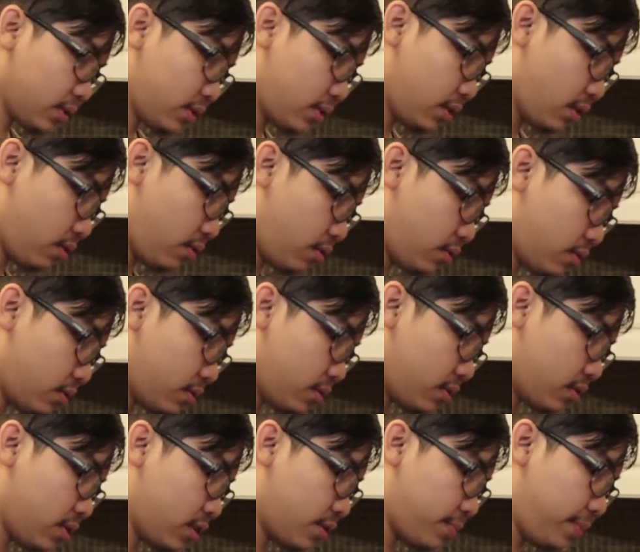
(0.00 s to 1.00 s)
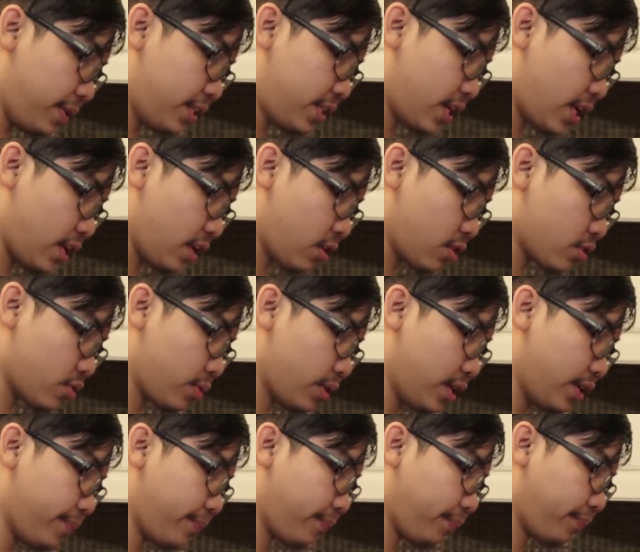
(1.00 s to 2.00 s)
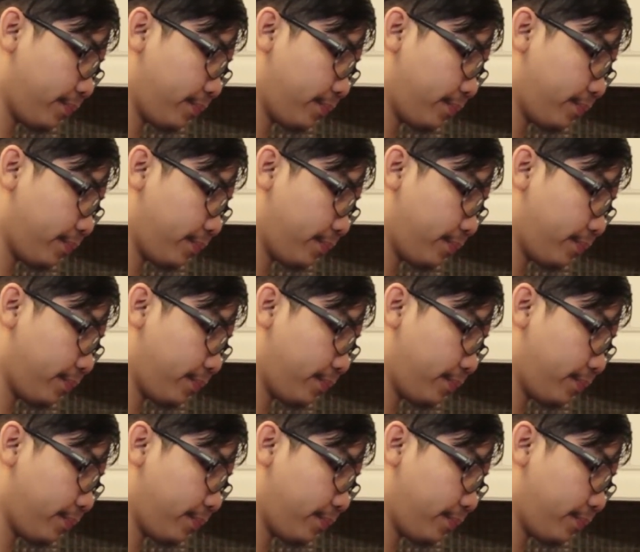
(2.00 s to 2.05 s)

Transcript: you know, just be generous with it.